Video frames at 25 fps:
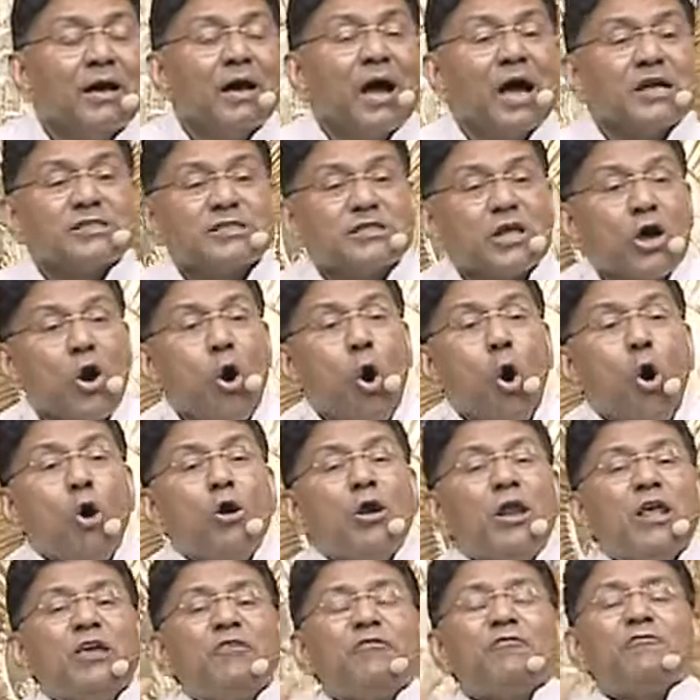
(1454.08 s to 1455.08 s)
As the
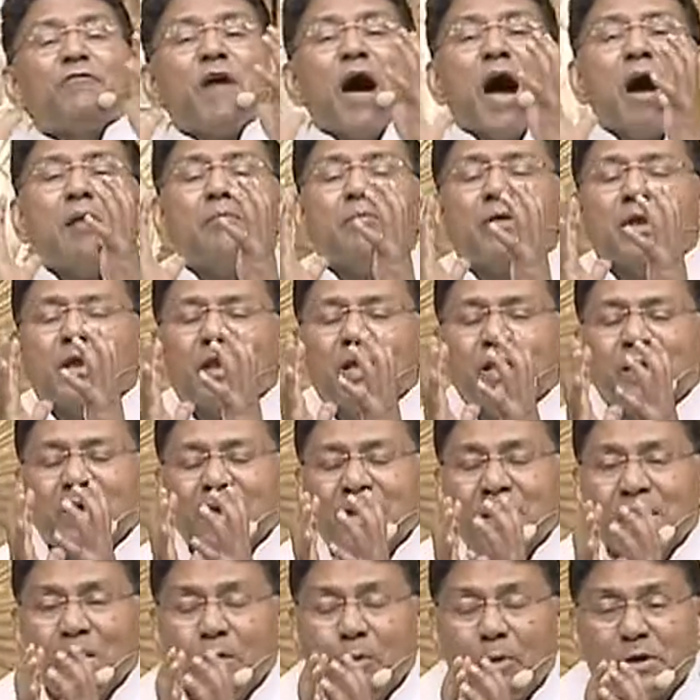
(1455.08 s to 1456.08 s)
Holy Family
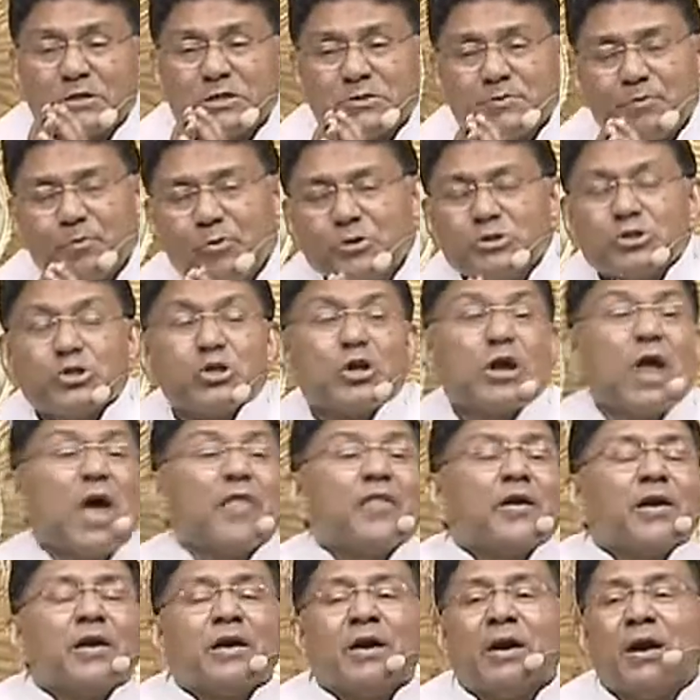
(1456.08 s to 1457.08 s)
was put
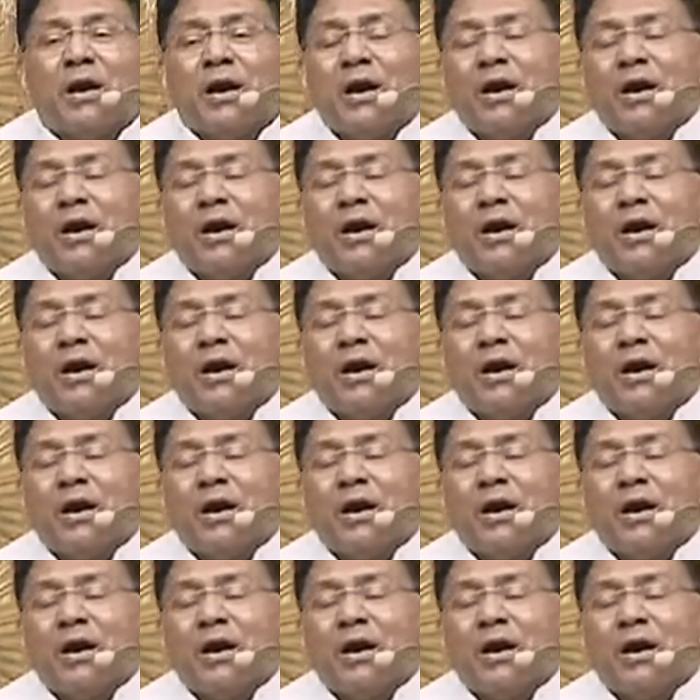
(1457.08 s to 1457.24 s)
together